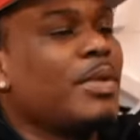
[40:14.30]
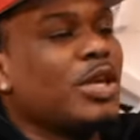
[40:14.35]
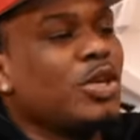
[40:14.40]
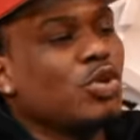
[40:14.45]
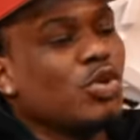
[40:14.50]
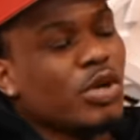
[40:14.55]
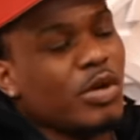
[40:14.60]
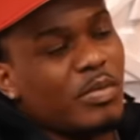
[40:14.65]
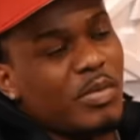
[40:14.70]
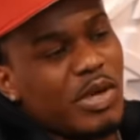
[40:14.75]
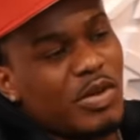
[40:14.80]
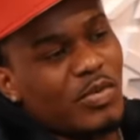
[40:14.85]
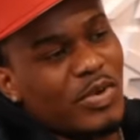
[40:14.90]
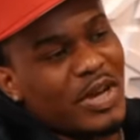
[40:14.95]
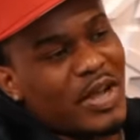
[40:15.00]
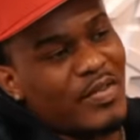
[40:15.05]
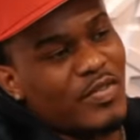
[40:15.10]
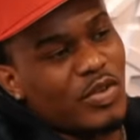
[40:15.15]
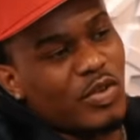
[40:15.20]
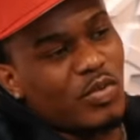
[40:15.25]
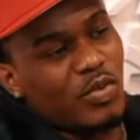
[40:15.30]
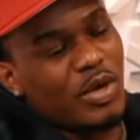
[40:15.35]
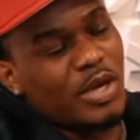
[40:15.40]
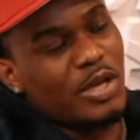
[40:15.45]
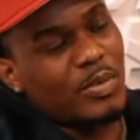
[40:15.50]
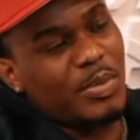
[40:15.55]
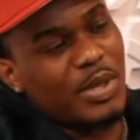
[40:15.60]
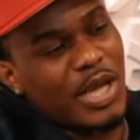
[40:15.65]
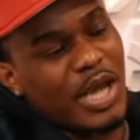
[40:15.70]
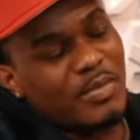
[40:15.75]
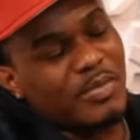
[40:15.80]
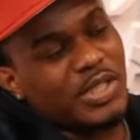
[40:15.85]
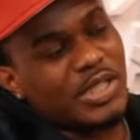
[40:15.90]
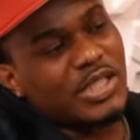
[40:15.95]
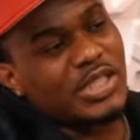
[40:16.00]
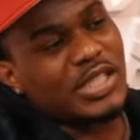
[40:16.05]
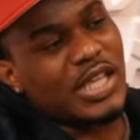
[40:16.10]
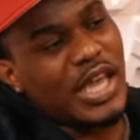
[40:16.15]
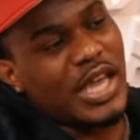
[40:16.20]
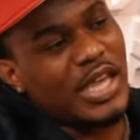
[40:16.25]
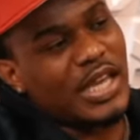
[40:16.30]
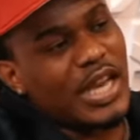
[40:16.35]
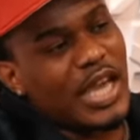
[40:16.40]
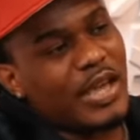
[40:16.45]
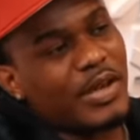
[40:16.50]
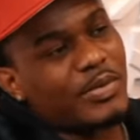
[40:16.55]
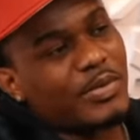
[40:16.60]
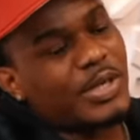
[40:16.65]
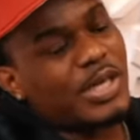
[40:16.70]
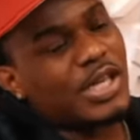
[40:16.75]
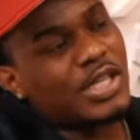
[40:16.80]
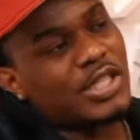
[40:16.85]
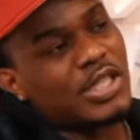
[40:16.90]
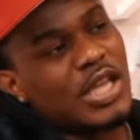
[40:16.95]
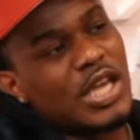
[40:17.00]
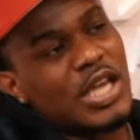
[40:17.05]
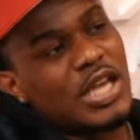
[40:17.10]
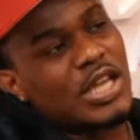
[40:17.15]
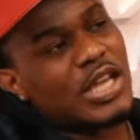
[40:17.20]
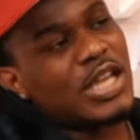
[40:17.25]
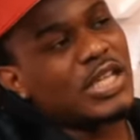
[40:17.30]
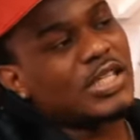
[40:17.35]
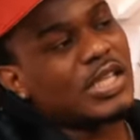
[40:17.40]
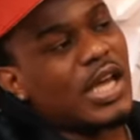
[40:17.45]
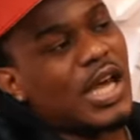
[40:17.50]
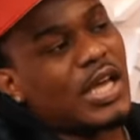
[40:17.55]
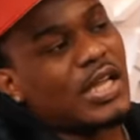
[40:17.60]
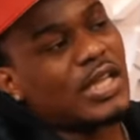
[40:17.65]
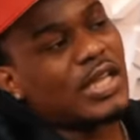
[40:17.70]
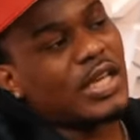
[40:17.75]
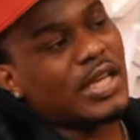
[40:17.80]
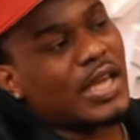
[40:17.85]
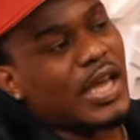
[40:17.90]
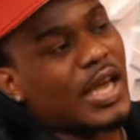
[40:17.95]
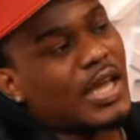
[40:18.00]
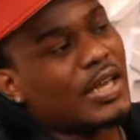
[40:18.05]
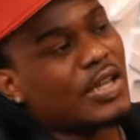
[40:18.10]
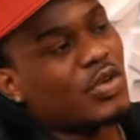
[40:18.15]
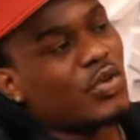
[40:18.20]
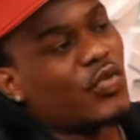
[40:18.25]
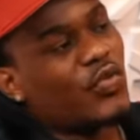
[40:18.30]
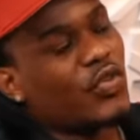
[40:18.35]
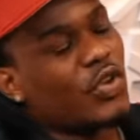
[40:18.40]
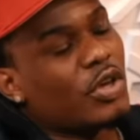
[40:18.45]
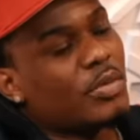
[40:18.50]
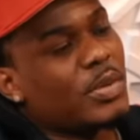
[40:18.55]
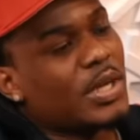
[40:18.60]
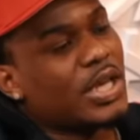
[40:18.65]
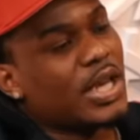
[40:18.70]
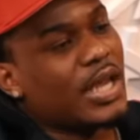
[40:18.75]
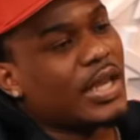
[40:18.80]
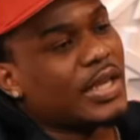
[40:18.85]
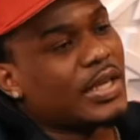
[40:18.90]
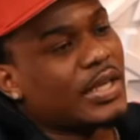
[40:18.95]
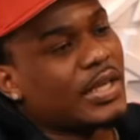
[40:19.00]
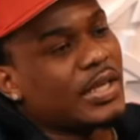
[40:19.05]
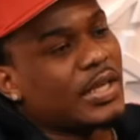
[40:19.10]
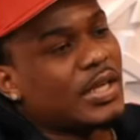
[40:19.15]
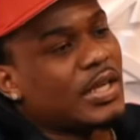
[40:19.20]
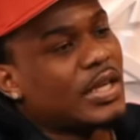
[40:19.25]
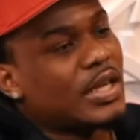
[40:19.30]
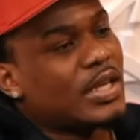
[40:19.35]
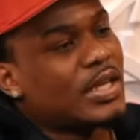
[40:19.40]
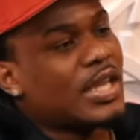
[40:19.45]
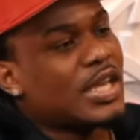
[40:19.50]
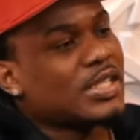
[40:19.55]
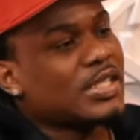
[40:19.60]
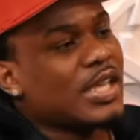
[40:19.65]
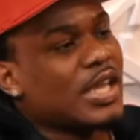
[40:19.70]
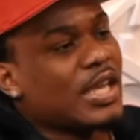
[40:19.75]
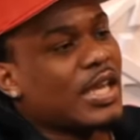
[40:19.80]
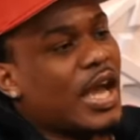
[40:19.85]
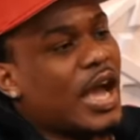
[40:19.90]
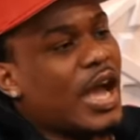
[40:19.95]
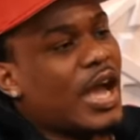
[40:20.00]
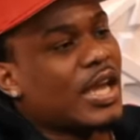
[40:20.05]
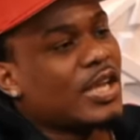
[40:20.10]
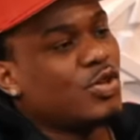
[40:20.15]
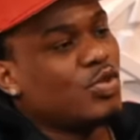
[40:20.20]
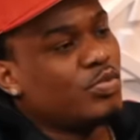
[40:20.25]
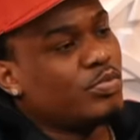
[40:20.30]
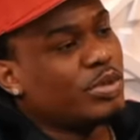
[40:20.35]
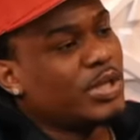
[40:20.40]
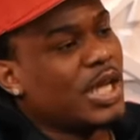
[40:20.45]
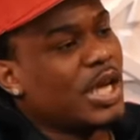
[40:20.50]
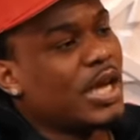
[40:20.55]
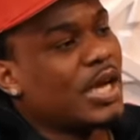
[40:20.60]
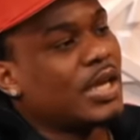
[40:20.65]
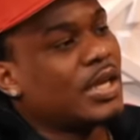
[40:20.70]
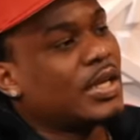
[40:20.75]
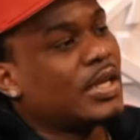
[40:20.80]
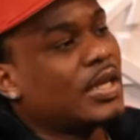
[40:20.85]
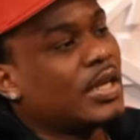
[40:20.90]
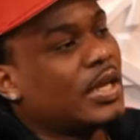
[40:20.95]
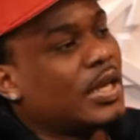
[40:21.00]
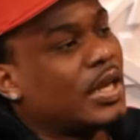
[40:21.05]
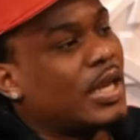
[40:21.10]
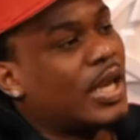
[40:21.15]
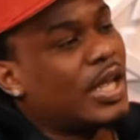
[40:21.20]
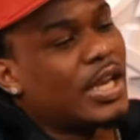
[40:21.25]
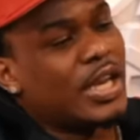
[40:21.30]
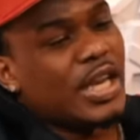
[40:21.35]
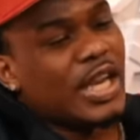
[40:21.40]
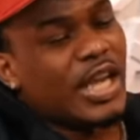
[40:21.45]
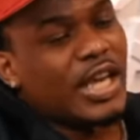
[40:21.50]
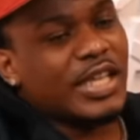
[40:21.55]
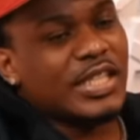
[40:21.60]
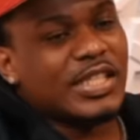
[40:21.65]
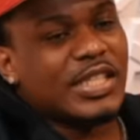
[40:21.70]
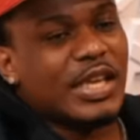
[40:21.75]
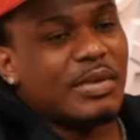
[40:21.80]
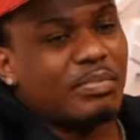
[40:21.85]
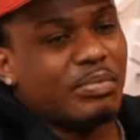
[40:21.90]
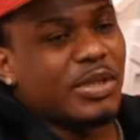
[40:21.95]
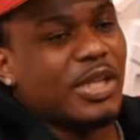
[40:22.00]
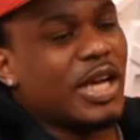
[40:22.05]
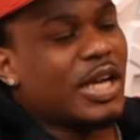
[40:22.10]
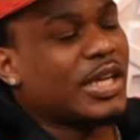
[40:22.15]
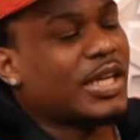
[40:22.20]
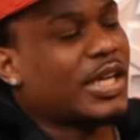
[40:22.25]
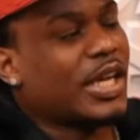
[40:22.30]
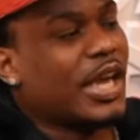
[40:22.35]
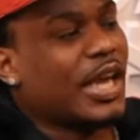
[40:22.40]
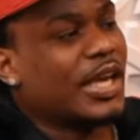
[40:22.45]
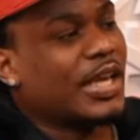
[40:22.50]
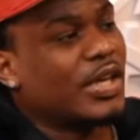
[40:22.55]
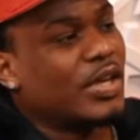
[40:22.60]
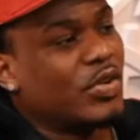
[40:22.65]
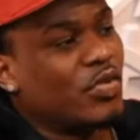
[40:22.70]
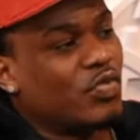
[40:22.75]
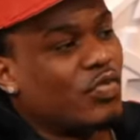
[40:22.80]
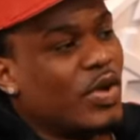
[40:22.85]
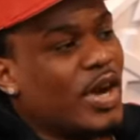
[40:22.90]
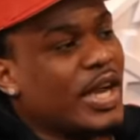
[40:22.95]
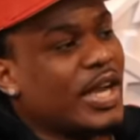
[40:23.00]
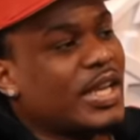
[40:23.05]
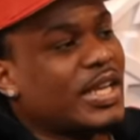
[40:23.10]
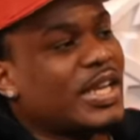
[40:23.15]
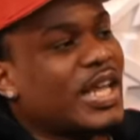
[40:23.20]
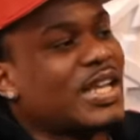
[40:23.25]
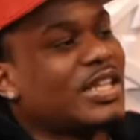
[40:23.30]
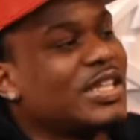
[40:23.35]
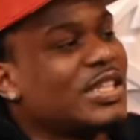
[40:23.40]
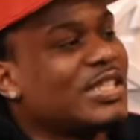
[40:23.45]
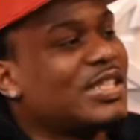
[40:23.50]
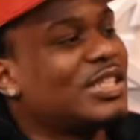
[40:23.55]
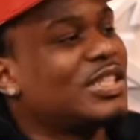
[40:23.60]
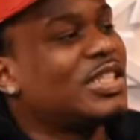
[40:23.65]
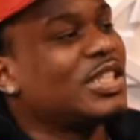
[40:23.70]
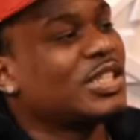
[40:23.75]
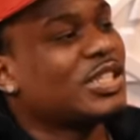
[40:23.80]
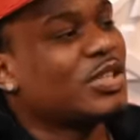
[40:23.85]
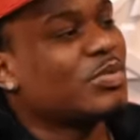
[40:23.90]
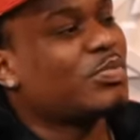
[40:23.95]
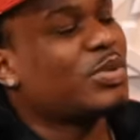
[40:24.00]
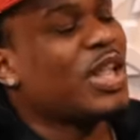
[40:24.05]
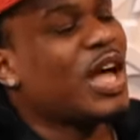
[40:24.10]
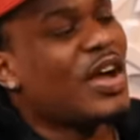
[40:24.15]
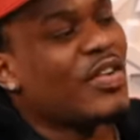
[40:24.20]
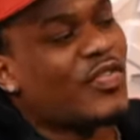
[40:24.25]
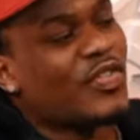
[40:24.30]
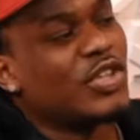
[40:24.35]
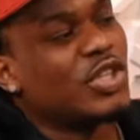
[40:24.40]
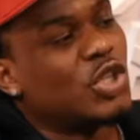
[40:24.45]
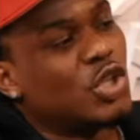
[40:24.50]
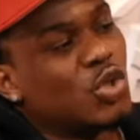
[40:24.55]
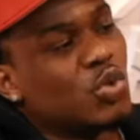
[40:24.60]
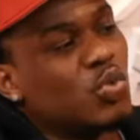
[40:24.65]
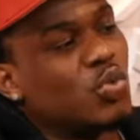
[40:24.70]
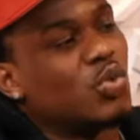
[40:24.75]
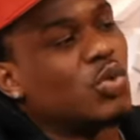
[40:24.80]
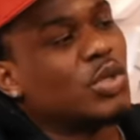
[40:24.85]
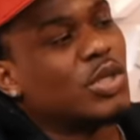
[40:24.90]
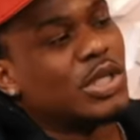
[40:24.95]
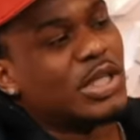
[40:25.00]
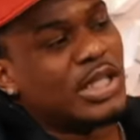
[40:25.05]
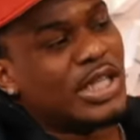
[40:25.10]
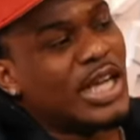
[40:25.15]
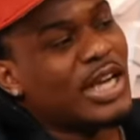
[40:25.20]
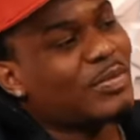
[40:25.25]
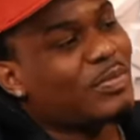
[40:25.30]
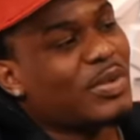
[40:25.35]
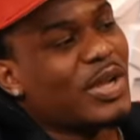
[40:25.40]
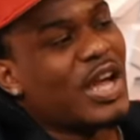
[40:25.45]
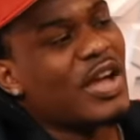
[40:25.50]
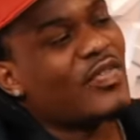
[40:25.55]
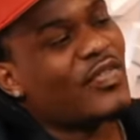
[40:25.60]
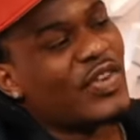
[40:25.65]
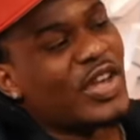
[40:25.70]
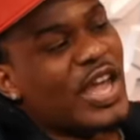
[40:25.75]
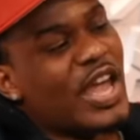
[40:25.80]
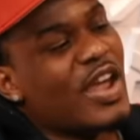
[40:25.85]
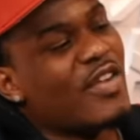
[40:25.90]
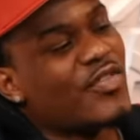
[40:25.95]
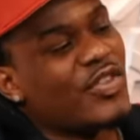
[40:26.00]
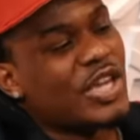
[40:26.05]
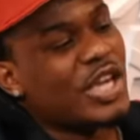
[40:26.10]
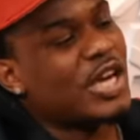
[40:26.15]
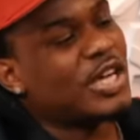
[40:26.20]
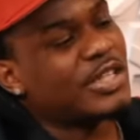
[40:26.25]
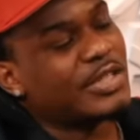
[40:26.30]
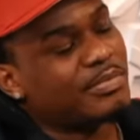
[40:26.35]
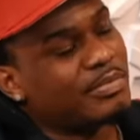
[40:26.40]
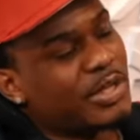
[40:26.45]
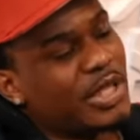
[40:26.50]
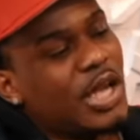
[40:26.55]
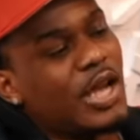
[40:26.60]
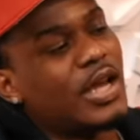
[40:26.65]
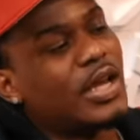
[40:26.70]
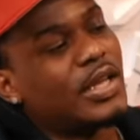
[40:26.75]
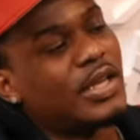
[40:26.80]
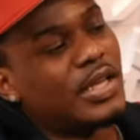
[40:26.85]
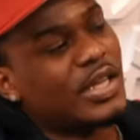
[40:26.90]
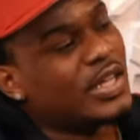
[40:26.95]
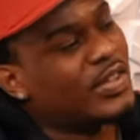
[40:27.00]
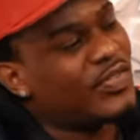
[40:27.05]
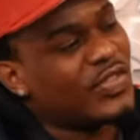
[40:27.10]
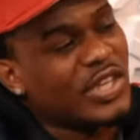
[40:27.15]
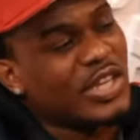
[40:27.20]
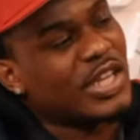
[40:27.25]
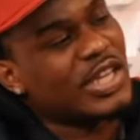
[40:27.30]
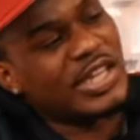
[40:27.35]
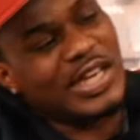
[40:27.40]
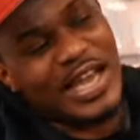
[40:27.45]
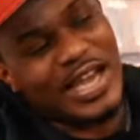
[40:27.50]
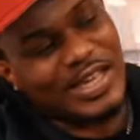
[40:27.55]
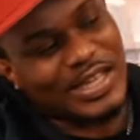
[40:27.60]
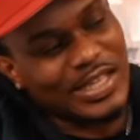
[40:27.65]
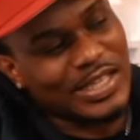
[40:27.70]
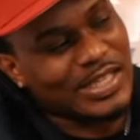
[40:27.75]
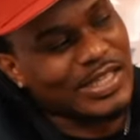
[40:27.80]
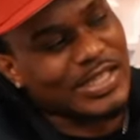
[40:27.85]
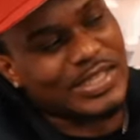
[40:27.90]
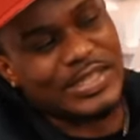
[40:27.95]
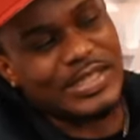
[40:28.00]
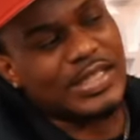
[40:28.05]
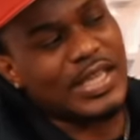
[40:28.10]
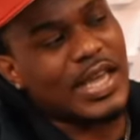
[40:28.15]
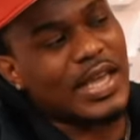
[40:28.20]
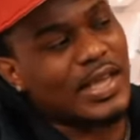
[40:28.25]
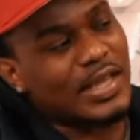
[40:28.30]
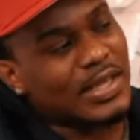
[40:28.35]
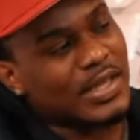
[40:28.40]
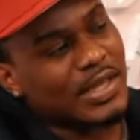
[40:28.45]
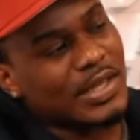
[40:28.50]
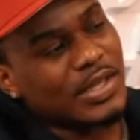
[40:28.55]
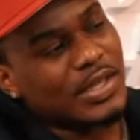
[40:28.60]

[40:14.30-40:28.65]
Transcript: Now, I mean, you could be whatever you want to be. I'm just yeah. saying, like, because I get that's what how you I look at though. it. You feel me? I get like, what you saying. That's like, all right, you blood. Some niggas take it to the and heart. niggas say blood K, yeah. right? That doesn't just apply for you. That applies sure. for every other blood, even though not in your set.